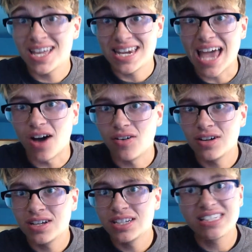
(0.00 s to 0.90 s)
Now,
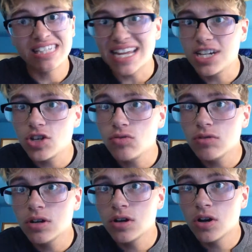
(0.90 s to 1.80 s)
stay
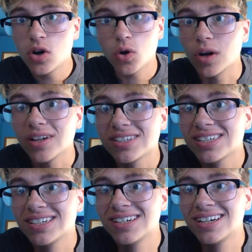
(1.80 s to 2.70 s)
tuned, or
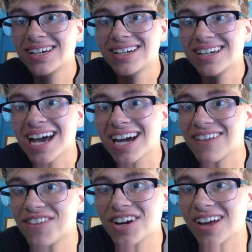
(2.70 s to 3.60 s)
else you're not
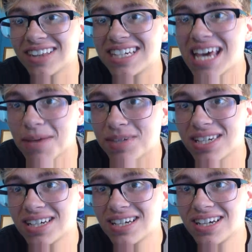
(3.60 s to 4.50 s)
gonna figure out the tips.
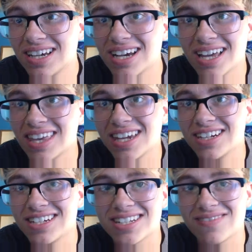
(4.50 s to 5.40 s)
And then
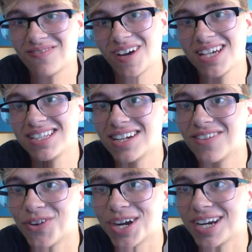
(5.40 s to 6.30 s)
you just wasted
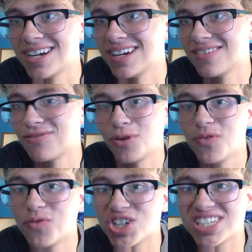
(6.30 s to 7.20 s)
your freaking
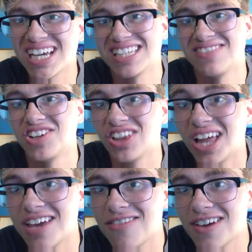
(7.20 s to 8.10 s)
44 seconds of your
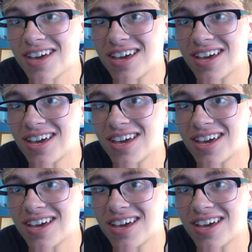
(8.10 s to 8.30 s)
life.